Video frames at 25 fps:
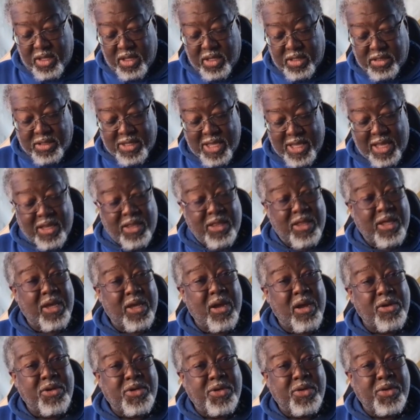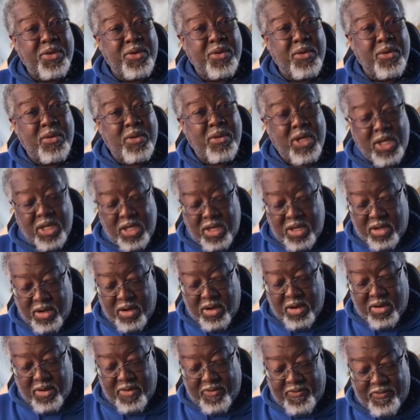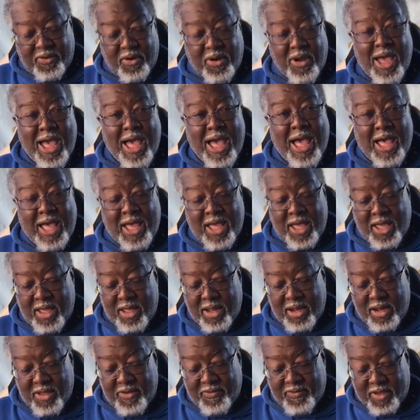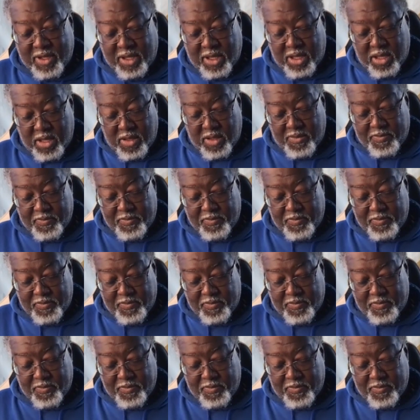is that they are too eager for high living.